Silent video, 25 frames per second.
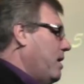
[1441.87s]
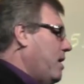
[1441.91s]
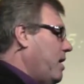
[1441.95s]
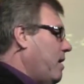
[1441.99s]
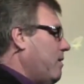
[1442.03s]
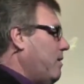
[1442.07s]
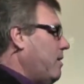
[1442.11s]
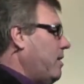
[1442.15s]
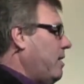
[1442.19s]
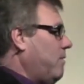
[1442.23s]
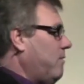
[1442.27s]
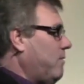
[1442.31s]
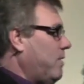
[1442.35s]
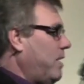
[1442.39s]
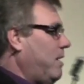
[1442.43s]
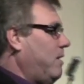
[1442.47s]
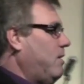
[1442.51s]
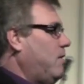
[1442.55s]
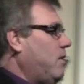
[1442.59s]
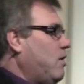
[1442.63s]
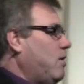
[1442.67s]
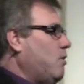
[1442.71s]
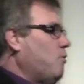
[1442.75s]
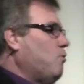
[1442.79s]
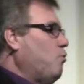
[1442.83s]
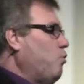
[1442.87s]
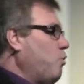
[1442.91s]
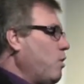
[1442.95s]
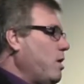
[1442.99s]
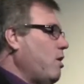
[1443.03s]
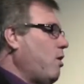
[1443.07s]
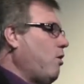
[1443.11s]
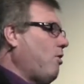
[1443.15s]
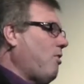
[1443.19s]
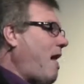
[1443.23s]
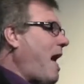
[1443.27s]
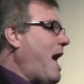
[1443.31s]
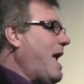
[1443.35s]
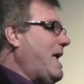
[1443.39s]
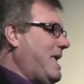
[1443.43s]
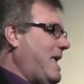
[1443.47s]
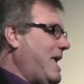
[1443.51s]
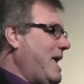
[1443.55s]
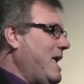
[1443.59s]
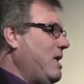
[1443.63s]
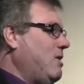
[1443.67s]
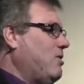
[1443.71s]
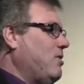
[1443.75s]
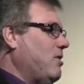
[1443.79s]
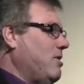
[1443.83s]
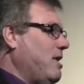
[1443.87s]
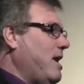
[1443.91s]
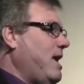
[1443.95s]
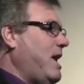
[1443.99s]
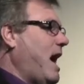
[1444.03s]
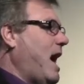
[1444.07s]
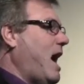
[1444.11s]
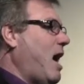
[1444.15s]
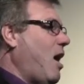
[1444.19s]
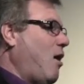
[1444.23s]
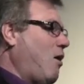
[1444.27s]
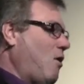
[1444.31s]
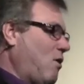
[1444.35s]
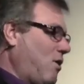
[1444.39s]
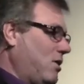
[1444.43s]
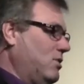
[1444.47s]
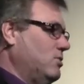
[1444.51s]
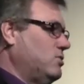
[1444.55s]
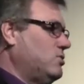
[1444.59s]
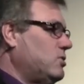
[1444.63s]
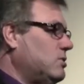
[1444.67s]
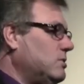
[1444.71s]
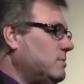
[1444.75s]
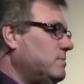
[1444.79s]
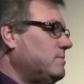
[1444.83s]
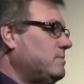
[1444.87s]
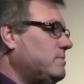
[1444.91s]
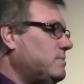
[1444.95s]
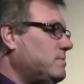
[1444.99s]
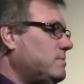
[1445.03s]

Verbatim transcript: a, of a real liking to Nehi orange.